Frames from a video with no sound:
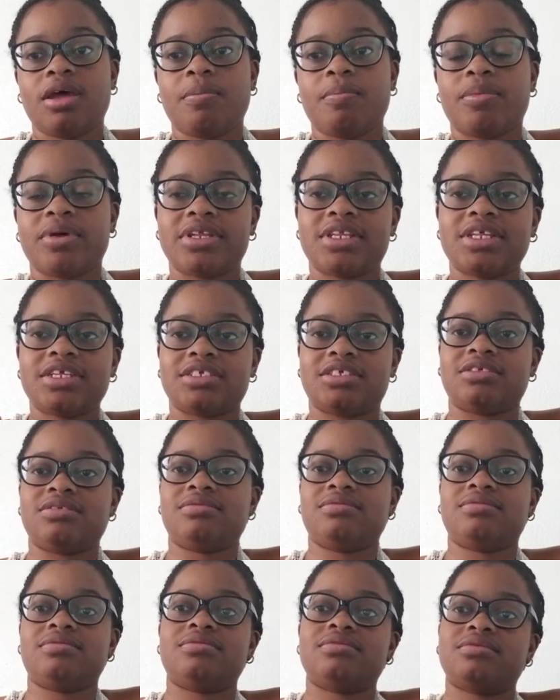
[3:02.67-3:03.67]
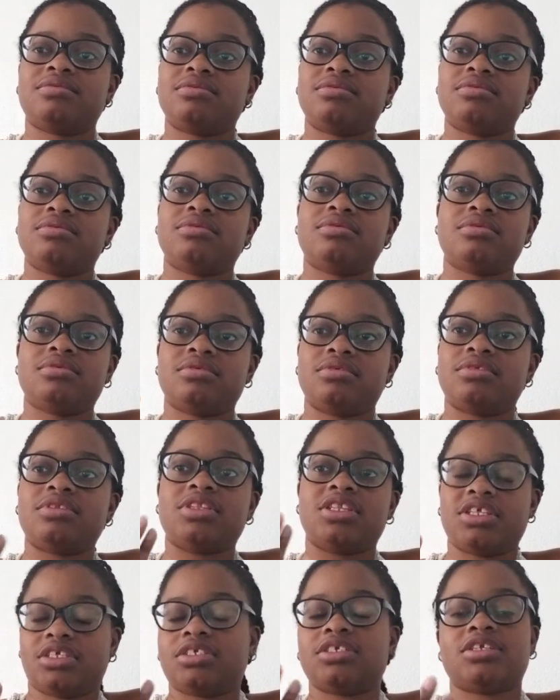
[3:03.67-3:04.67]
But this
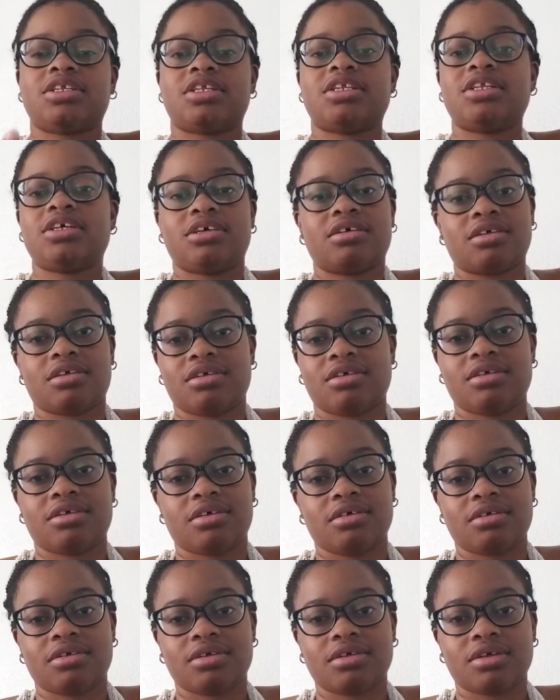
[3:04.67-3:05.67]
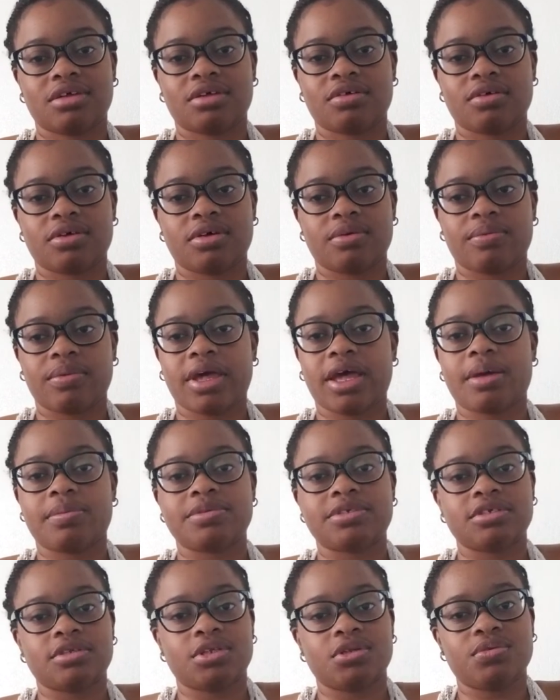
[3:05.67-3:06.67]
look of
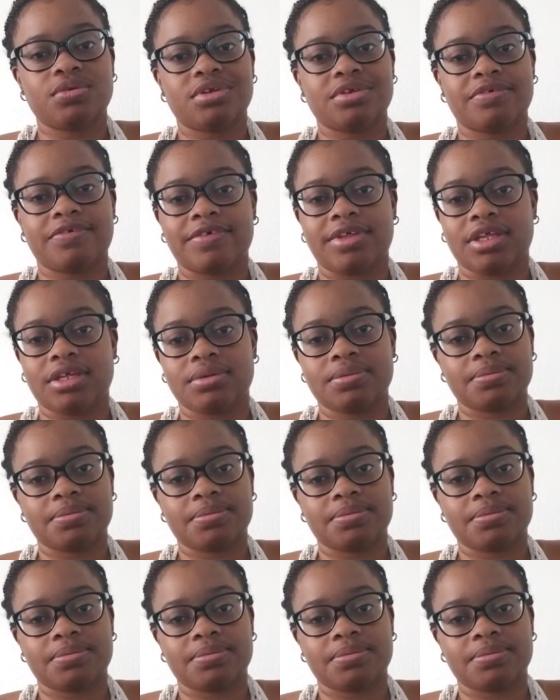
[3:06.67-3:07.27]
absolute defeat.